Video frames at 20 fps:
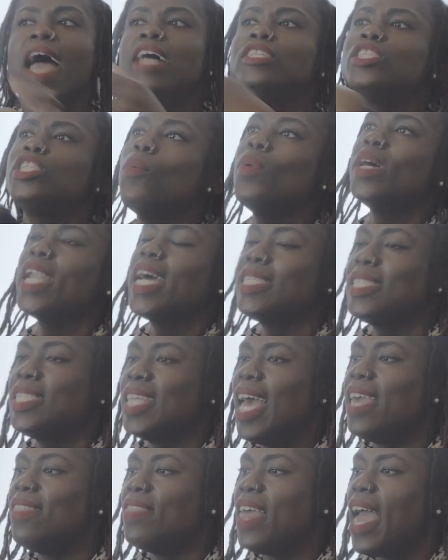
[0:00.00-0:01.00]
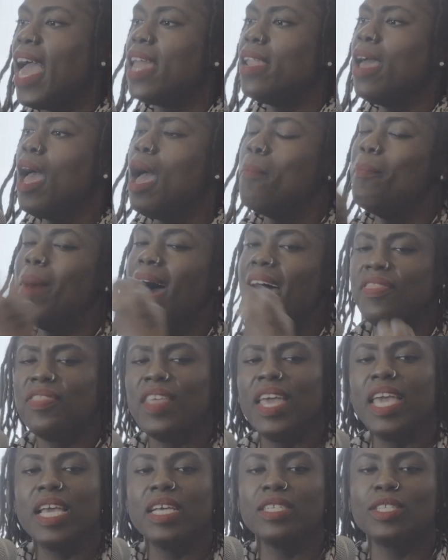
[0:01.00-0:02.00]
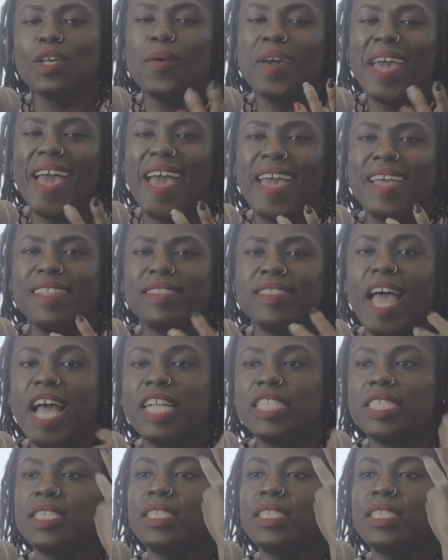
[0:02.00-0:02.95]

And so when I say that, my thing is okay, that's